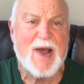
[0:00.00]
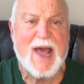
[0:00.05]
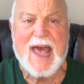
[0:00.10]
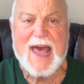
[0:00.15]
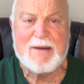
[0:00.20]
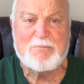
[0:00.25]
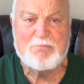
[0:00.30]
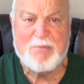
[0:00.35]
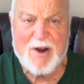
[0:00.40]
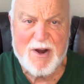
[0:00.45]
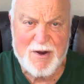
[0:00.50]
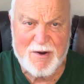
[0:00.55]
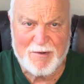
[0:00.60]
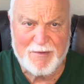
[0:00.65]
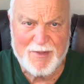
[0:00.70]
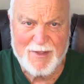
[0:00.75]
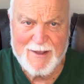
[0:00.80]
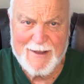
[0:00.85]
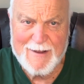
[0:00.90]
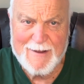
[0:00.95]
at
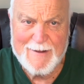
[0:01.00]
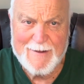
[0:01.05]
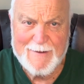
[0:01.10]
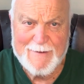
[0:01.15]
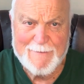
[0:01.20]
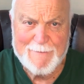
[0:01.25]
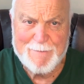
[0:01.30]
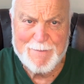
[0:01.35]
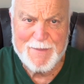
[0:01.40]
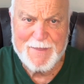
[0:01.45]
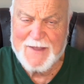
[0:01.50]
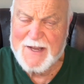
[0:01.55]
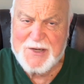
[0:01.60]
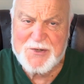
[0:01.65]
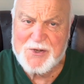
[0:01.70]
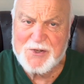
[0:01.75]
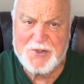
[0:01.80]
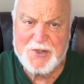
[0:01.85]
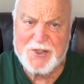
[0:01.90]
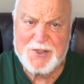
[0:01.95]
birth.
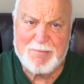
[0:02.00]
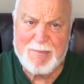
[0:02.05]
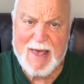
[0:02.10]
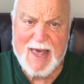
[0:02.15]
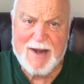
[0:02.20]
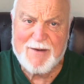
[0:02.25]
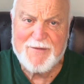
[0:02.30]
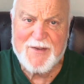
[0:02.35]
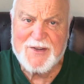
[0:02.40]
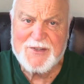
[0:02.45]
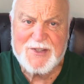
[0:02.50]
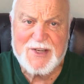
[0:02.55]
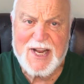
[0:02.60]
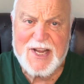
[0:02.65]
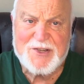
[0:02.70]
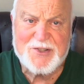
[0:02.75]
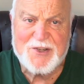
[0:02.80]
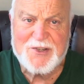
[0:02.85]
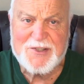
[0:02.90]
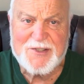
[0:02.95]
These are just
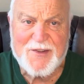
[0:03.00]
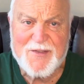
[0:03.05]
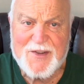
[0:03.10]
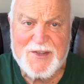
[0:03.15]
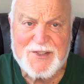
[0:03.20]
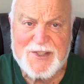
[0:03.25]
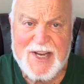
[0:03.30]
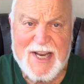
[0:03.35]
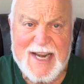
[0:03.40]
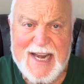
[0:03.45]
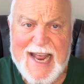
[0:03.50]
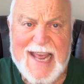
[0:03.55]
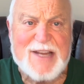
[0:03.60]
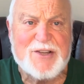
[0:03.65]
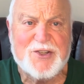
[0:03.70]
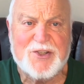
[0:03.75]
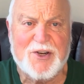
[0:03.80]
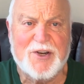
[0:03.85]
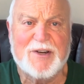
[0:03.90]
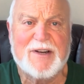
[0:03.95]
manifestations of the sin
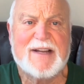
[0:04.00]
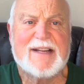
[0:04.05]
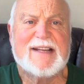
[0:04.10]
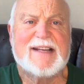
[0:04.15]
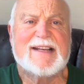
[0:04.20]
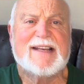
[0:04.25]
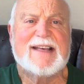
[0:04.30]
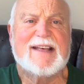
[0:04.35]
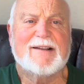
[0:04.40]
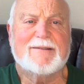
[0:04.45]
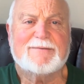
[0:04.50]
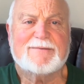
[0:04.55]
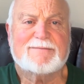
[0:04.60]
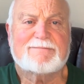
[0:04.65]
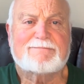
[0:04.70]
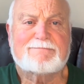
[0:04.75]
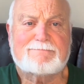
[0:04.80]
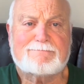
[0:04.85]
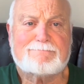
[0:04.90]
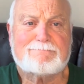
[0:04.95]
nature.
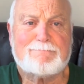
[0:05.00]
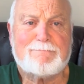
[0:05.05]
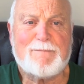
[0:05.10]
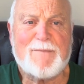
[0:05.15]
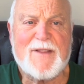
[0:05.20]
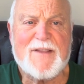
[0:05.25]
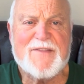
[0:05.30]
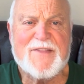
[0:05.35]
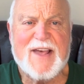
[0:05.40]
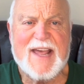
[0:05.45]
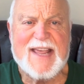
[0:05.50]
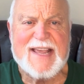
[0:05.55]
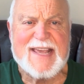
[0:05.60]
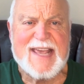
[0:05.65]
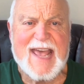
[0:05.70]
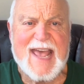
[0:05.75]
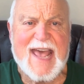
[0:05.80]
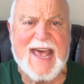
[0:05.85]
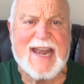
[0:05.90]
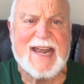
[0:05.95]
They
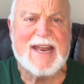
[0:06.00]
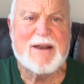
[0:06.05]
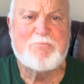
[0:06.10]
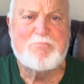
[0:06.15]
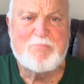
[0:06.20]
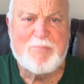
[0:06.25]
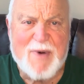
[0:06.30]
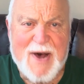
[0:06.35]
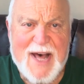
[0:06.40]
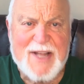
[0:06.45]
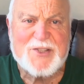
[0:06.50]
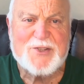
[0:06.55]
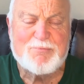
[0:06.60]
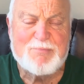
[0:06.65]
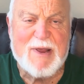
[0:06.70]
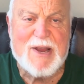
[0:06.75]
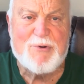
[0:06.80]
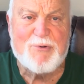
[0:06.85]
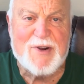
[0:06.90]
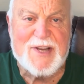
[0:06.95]
can and
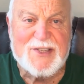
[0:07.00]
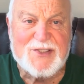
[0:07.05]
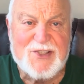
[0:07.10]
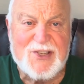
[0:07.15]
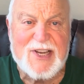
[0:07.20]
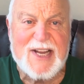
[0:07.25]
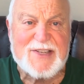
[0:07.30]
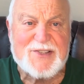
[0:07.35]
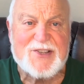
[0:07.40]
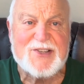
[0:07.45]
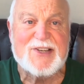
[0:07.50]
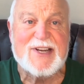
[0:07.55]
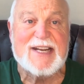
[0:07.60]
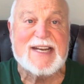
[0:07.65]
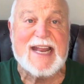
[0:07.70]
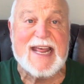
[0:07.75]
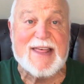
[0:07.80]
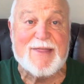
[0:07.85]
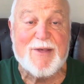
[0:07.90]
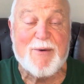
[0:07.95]
must be
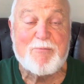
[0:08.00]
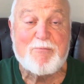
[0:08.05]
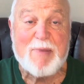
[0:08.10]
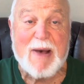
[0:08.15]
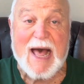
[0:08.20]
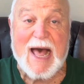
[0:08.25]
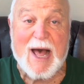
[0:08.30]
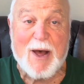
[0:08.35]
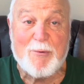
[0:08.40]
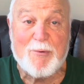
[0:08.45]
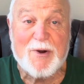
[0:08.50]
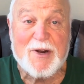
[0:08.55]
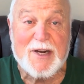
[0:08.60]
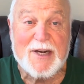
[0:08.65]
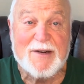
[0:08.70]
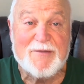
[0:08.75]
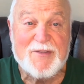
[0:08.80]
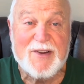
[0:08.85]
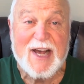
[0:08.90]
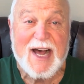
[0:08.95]
resisted in the power
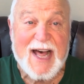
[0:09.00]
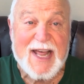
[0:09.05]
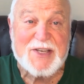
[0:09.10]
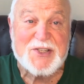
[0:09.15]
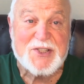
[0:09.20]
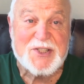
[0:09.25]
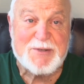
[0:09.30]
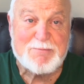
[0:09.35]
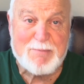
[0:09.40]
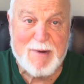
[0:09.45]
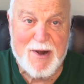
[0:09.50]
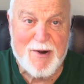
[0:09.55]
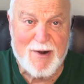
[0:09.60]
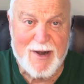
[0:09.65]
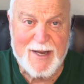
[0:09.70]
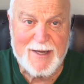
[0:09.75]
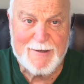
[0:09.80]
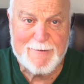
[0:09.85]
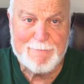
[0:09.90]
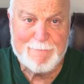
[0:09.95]
of God's
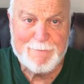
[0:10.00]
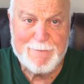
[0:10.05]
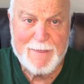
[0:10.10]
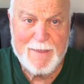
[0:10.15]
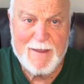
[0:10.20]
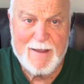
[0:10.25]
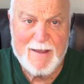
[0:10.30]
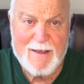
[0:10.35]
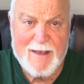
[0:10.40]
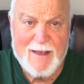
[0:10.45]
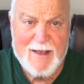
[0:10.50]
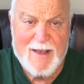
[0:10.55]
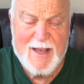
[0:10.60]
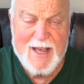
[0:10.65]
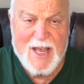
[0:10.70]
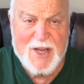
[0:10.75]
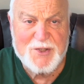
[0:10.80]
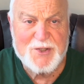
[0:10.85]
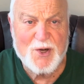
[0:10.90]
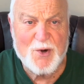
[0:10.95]
Spirit.
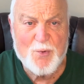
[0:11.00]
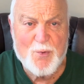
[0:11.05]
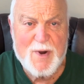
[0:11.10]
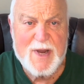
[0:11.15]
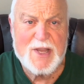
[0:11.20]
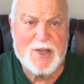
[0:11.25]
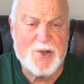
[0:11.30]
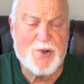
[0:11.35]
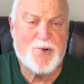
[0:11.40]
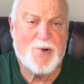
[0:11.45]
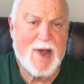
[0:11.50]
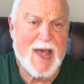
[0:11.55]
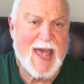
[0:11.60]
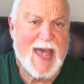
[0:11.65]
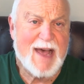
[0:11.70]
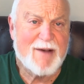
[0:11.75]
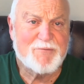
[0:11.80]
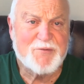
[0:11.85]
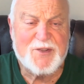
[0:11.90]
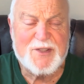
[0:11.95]
And so when you
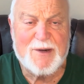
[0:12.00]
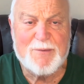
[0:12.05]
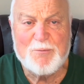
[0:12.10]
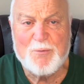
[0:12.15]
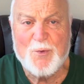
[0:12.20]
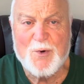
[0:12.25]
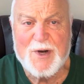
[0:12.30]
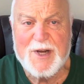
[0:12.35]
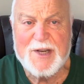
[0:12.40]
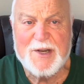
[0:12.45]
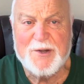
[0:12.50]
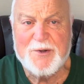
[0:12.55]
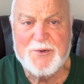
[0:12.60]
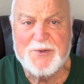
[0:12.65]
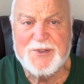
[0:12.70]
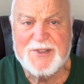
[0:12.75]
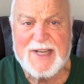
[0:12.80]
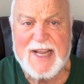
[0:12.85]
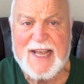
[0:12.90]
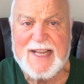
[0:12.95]
have someone who
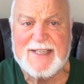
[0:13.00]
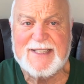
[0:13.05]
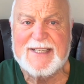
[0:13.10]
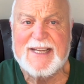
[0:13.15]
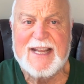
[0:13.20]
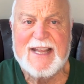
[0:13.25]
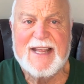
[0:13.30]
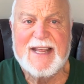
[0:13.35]
says,